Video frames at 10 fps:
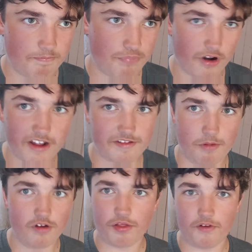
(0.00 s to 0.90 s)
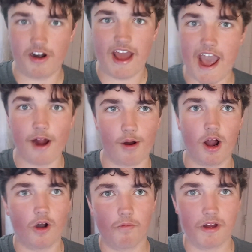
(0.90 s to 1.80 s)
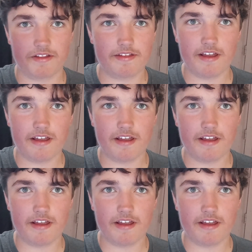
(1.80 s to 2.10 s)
pretty smooth for an arrow, but